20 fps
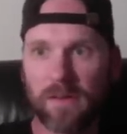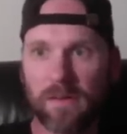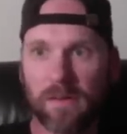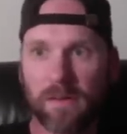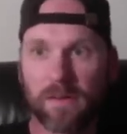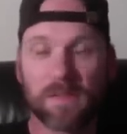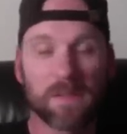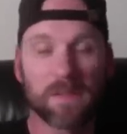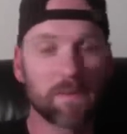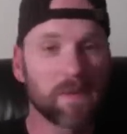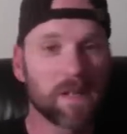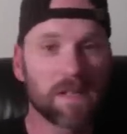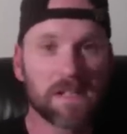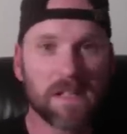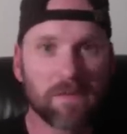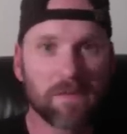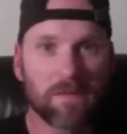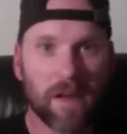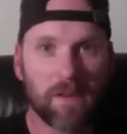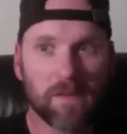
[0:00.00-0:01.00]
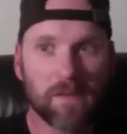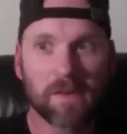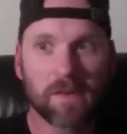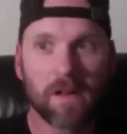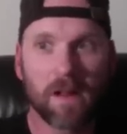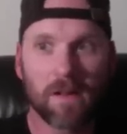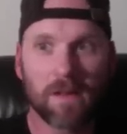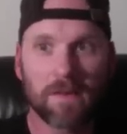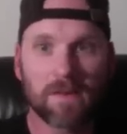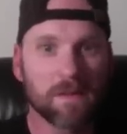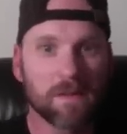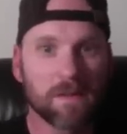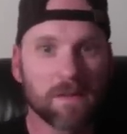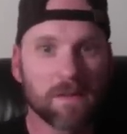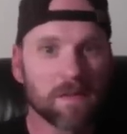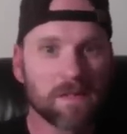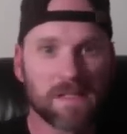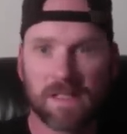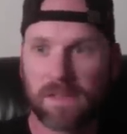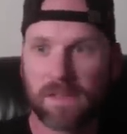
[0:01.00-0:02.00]
If somebody doesn't have five hundred dollars, it'll
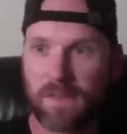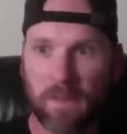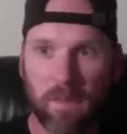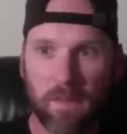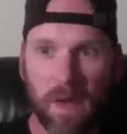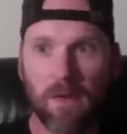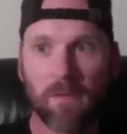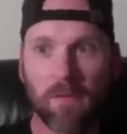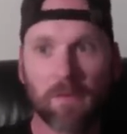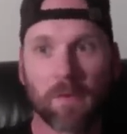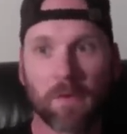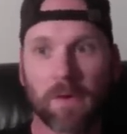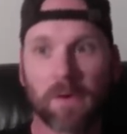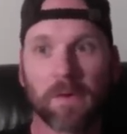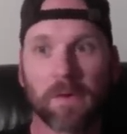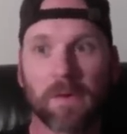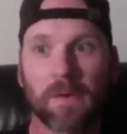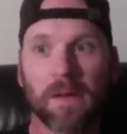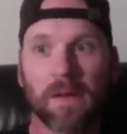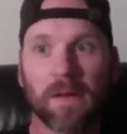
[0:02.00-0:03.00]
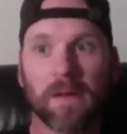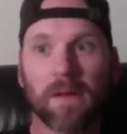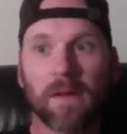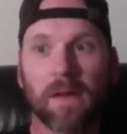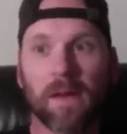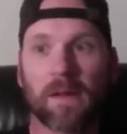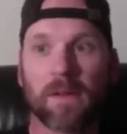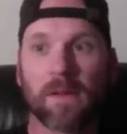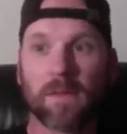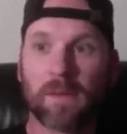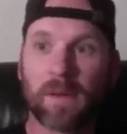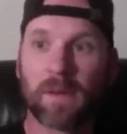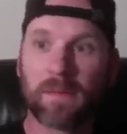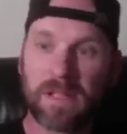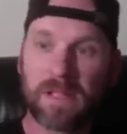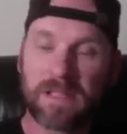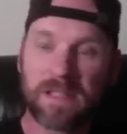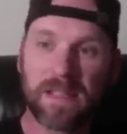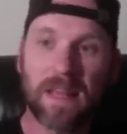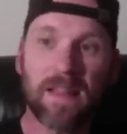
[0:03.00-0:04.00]
set them out for you, and you'll be able to
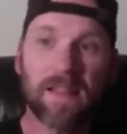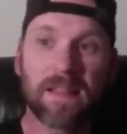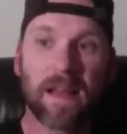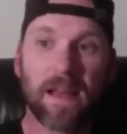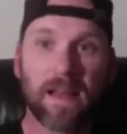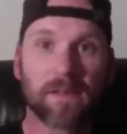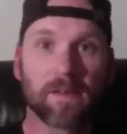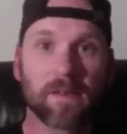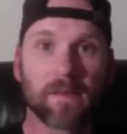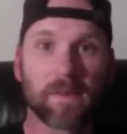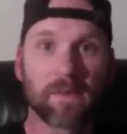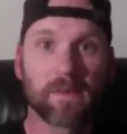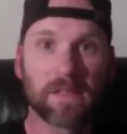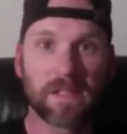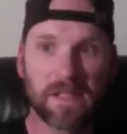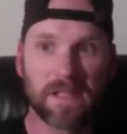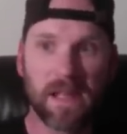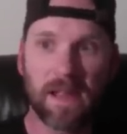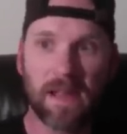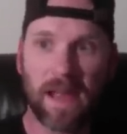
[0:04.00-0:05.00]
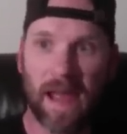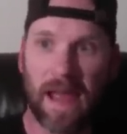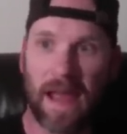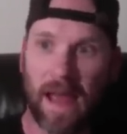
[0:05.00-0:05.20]
set that, and you'll be able to say how